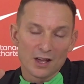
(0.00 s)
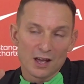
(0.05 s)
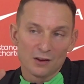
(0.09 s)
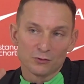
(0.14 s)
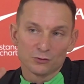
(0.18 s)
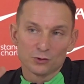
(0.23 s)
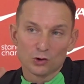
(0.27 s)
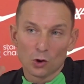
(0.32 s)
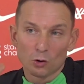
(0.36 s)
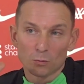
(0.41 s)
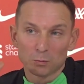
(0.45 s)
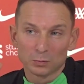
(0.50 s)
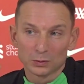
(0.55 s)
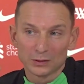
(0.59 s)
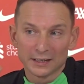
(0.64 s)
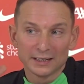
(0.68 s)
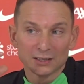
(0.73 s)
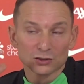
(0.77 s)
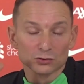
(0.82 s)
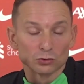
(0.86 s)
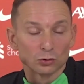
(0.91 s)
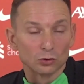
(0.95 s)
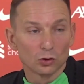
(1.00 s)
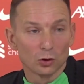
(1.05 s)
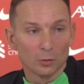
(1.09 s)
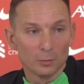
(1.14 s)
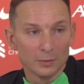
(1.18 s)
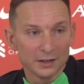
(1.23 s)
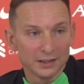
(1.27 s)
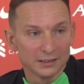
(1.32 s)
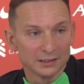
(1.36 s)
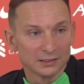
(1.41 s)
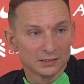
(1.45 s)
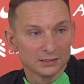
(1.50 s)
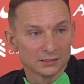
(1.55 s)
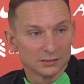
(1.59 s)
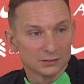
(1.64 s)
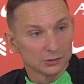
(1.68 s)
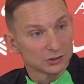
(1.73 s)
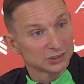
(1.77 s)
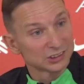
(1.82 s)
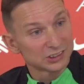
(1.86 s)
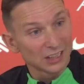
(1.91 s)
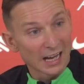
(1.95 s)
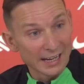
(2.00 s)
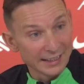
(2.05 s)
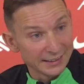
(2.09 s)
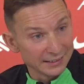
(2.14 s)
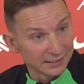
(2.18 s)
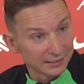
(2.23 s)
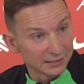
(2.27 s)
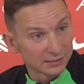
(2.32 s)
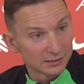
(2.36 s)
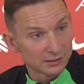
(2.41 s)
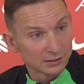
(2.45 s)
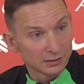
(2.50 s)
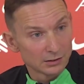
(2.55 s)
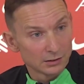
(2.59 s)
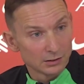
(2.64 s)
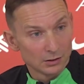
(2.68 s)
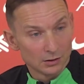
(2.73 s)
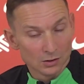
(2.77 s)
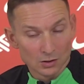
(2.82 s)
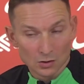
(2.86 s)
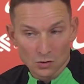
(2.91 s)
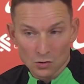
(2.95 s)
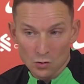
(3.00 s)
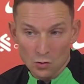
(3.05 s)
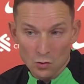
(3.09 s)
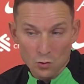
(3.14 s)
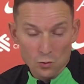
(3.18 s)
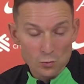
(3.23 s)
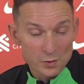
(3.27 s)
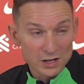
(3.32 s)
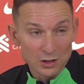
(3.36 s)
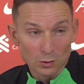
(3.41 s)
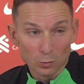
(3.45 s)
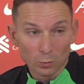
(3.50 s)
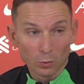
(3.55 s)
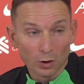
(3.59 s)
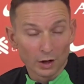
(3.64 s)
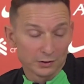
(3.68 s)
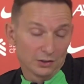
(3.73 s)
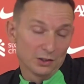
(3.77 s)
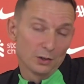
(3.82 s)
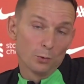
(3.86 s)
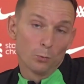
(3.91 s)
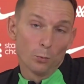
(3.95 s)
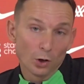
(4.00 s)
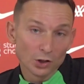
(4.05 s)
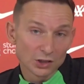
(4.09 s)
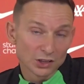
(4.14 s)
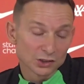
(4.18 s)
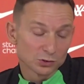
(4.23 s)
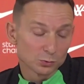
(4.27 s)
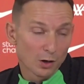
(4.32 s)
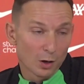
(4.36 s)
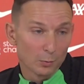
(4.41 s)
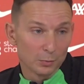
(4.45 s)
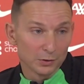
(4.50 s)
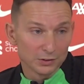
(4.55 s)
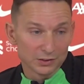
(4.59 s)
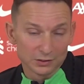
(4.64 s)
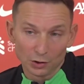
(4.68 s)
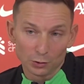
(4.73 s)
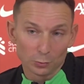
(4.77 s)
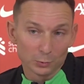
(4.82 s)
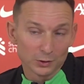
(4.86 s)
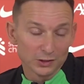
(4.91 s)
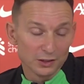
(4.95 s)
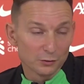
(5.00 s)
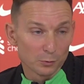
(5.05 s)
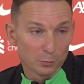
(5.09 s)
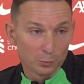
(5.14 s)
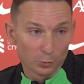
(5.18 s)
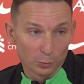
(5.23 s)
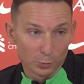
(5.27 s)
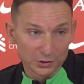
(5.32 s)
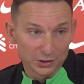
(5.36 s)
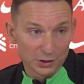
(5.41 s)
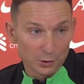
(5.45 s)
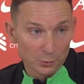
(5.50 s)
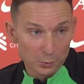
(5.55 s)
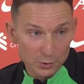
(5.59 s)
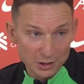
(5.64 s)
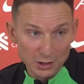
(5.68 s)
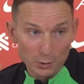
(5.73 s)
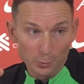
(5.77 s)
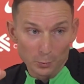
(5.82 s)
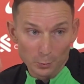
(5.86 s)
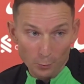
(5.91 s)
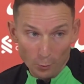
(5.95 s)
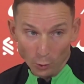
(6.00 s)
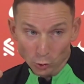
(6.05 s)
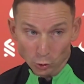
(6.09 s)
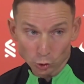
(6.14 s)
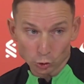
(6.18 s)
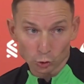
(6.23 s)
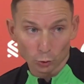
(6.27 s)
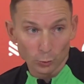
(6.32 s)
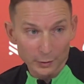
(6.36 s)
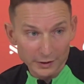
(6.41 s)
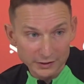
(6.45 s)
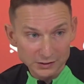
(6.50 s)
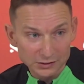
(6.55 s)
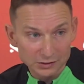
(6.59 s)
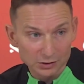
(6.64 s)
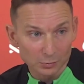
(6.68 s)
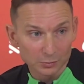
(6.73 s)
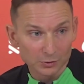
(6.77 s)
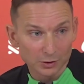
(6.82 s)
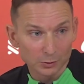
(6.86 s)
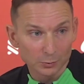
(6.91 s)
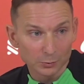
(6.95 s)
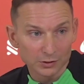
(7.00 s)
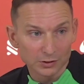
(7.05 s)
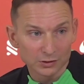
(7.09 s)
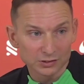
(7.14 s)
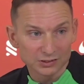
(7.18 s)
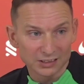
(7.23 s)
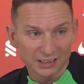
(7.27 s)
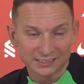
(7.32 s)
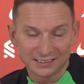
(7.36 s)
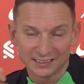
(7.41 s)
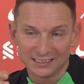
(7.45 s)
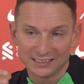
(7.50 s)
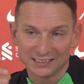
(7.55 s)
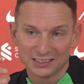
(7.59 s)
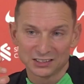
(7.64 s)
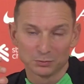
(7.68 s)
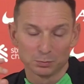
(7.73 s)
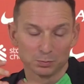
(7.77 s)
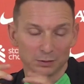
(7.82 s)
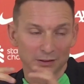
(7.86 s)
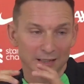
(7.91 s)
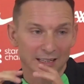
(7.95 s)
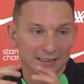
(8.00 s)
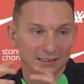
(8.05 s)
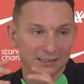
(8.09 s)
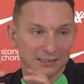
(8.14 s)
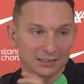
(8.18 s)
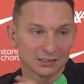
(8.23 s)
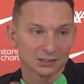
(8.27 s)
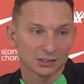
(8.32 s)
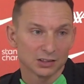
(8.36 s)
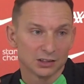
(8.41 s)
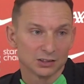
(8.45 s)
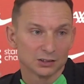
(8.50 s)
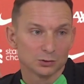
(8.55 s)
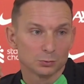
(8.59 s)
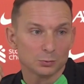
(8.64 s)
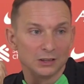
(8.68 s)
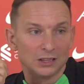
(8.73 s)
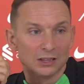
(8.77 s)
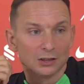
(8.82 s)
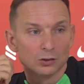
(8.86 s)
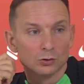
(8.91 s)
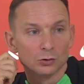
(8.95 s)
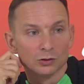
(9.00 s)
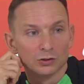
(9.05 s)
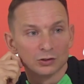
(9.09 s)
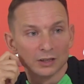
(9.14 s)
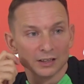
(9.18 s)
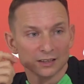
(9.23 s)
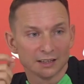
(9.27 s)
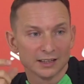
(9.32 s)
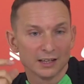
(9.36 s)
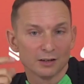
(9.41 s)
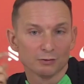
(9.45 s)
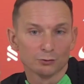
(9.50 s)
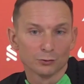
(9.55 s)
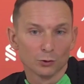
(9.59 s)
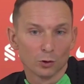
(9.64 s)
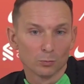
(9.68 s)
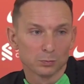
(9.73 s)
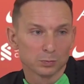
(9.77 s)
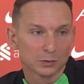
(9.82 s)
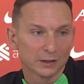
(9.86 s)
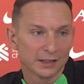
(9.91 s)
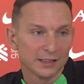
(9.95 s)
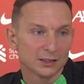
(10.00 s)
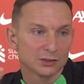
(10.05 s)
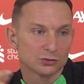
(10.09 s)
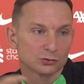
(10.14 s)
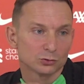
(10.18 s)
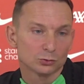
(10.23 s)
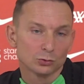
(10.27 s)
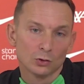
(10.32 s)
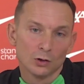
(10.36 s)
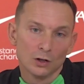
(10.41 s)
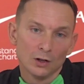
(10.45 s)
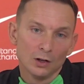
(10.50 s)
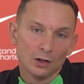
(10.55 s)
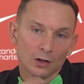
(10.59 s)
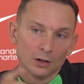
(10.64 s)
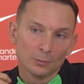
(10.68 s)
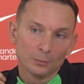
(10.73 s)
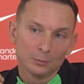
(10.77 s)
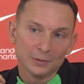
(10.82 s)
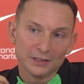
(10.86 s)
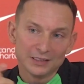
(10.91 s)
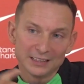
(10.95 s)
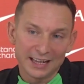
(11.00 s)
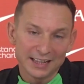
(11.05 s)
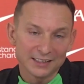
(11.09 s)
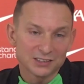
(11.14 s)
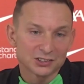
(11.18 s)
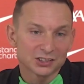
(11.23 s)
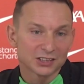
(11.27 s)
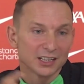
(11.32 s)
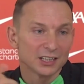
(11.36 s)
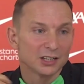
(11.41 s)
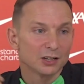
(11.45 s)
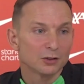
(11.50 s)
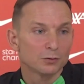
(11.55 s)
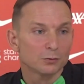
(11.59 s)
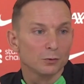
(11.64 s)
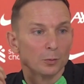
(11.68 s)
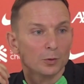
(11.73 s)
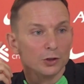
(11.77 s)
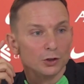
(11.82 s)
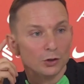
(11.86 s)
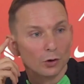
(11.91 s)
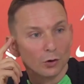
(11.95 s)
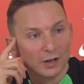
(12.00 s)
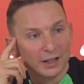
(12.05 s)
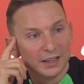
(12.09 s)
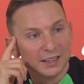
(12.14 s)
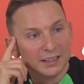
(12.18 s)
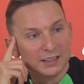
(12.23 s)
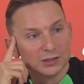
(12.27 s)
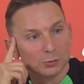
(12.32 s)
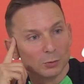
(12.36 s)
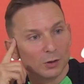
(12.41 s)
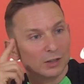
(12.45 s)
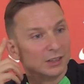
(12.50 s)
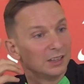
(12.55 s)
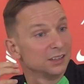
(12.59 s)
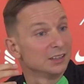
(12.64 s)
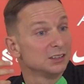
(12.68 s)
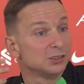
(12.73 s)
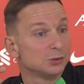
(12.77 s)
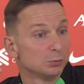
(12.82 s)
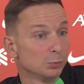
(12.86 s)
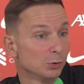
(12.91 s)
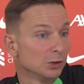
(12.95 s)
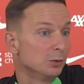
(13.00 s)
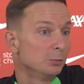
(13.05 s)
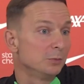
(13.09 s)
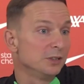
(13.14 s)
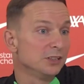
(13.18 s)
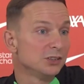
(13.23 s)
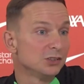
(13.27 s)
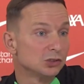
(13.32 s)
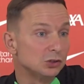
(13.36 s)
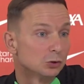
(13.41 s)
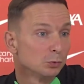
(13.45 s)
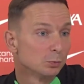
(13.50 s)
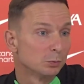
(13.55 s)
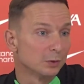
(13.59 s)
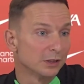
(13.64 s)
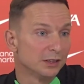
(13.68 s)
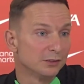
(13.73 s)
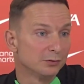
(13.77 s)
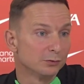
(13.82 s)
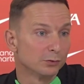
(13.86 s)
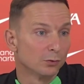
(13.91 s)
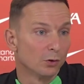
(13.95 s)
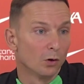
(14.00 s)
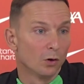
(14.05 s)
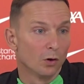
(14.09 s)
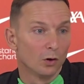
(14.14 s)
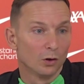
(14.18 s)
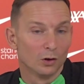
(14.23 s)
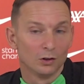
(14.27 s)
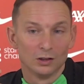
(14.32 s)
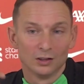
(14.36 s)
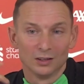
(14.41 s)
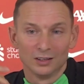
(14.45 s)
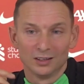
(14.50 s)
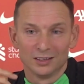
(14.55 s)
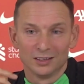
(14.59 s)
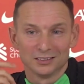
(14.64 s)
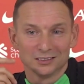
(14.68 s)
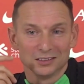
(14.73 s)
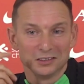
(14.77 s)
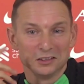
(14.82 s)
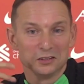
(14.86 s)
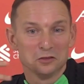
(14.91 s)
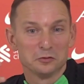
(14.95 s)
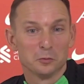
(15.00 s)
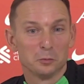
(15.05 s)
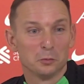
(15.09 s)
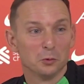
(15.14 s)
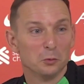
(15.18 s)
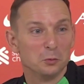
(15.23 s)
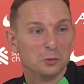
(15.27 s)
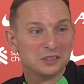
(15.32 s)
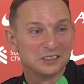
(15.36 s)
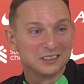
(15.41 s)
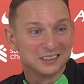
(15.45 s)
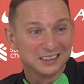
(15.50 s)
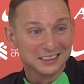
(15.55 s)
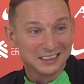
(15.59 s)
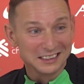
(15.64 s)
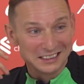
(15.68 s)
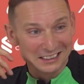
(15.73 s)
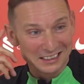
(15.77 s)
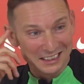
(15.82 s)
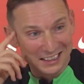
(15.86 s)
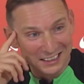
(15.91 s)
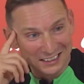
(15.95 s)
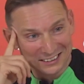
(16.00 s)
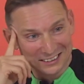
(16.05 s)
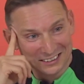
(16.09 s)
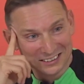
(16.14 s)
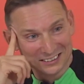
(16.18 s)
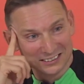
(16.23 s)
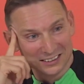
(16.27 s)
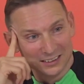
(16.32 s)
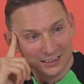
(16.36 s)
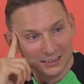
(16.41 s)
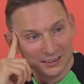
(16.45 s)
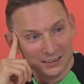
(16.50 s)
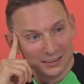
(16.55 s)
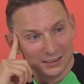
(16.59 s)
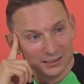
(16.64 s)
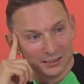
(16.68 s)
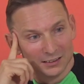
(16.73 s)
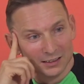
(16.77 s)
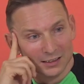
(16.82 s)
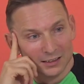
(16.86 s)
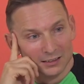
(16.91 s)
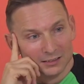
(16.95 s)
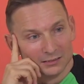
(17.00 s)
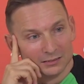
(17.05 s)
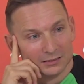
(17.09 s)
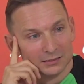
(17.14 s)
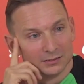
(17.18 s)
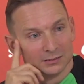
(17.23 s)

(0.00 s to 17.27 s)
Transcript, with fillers: we have young players who come in, signed, really they won as well, but not with Liverpool. But they really want to win something with us. I think this blend is, is really good, and they have young players who been educated from a young age what it is, what it means to play for the Liverpool mystique, like this idea. Yeah.